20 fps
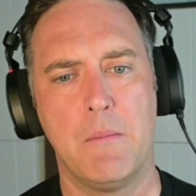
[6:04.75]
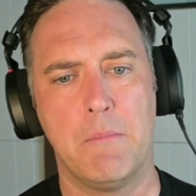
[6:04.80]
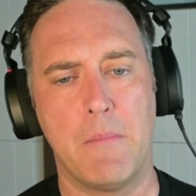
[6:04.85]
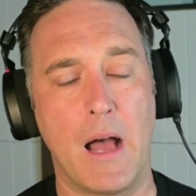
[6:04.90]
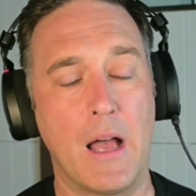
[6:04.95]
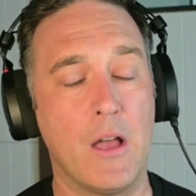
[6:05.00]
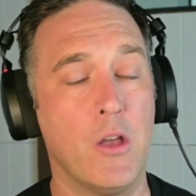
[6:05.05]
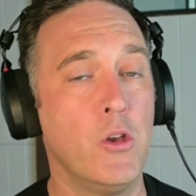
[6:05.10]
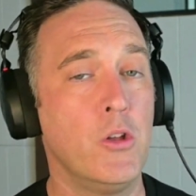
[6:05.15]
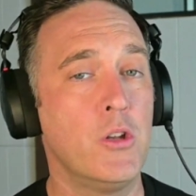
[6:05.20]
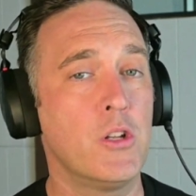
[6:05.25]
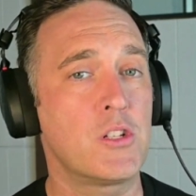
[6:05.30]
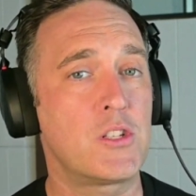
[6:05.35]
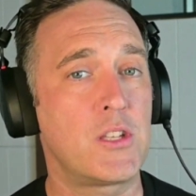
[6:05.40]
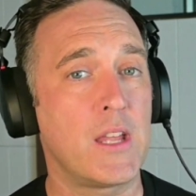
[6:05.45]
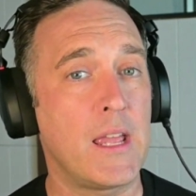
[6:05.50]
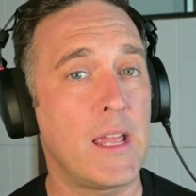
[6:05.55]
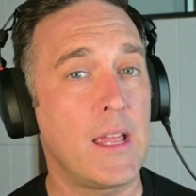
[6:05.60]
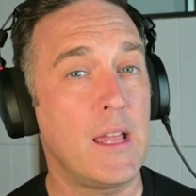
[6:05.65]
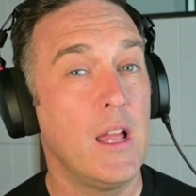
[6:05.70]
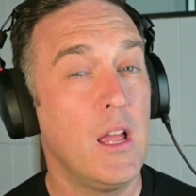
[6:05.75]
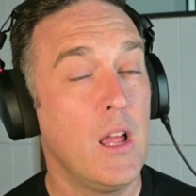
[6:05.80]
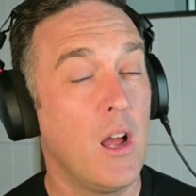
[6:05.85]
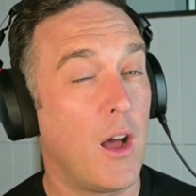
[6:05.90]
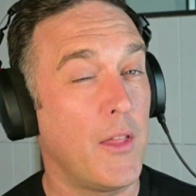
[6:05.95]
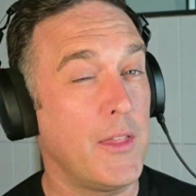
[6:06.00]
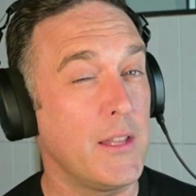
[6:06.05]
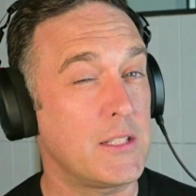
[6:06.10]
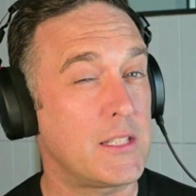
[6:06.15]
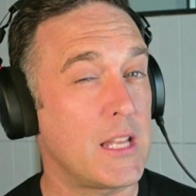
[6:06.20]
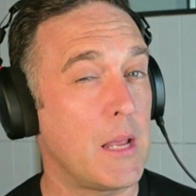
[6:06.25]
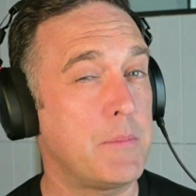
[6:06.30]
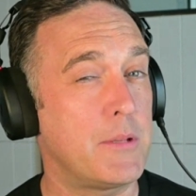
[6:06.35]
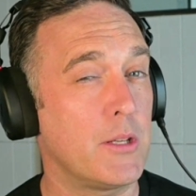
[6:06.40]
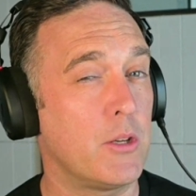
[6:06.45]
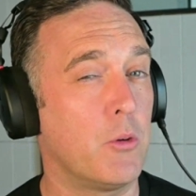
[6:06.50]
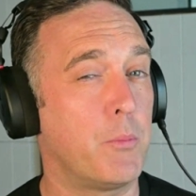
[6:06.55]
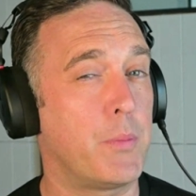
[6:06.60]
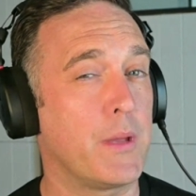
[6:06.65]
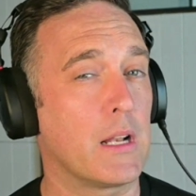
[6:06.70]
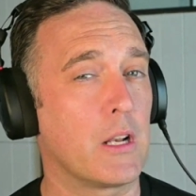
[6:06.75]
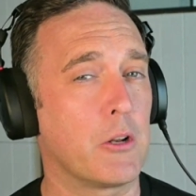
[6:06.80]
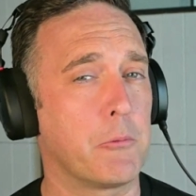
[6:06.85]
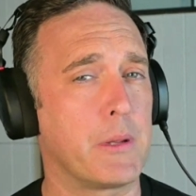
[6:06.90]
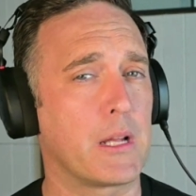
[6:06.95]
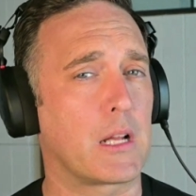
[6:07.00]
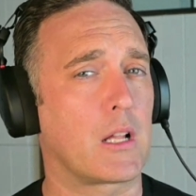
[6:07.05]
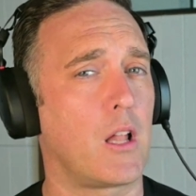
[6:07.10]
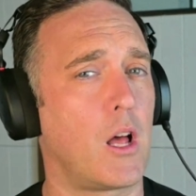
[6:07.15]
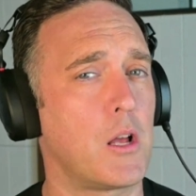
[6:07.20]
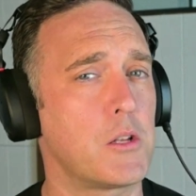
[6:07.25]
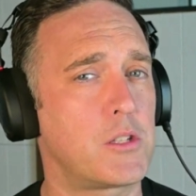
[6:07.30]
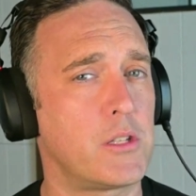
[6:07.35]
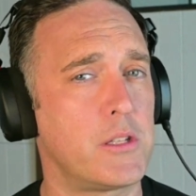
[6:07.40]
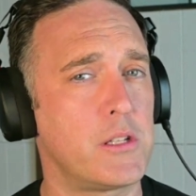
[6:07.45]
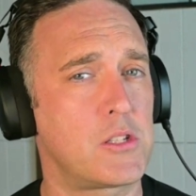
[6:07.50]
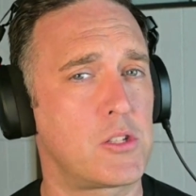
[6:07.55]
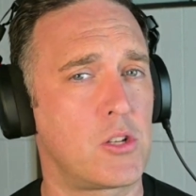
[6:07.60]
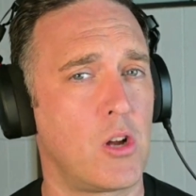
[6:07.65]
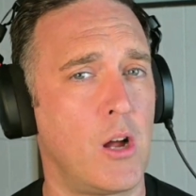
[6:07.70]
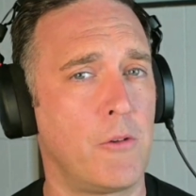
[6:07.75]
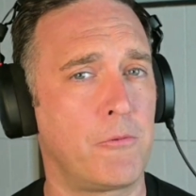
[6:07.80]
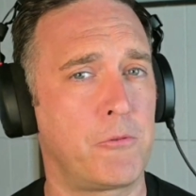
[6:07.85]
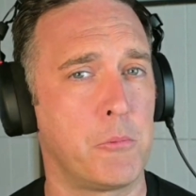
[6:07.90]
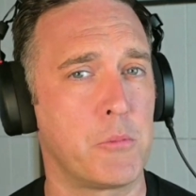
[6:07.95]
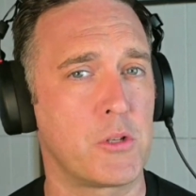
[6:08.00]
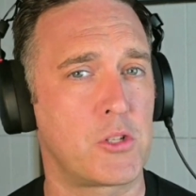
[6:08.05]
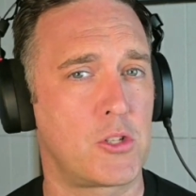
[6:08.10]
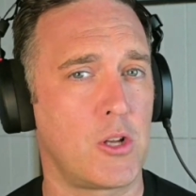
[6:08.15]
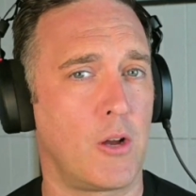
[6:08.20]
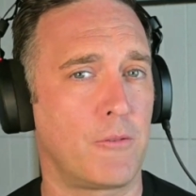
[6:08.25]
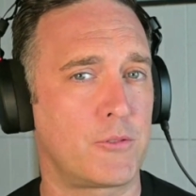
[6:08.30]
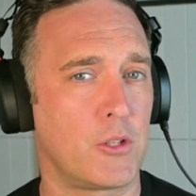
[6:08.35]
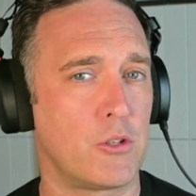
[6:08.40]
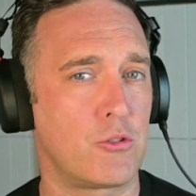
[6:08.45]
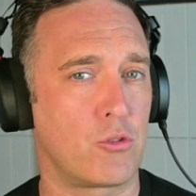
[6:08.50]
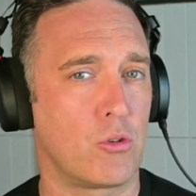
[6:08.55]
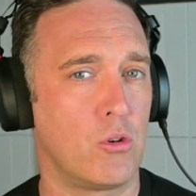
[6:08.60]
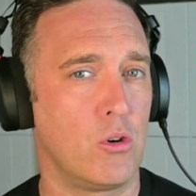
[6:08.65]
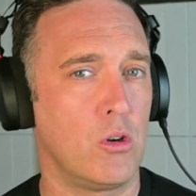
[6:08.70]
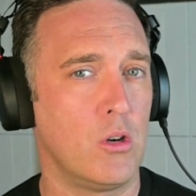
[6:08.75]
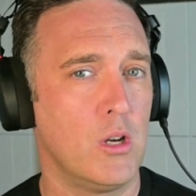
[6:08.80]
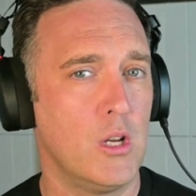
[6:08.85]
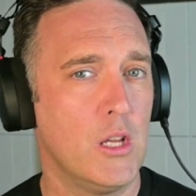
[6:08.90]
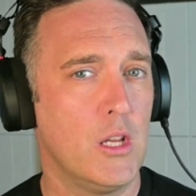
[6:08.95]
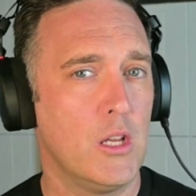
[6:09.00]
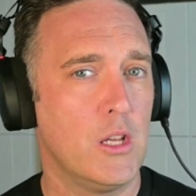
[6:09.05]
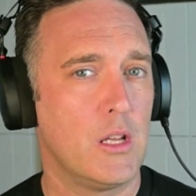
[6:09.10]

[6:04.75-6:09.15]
Mahuna's there. I think Tempted will be a little bit closer this time from a softer draw.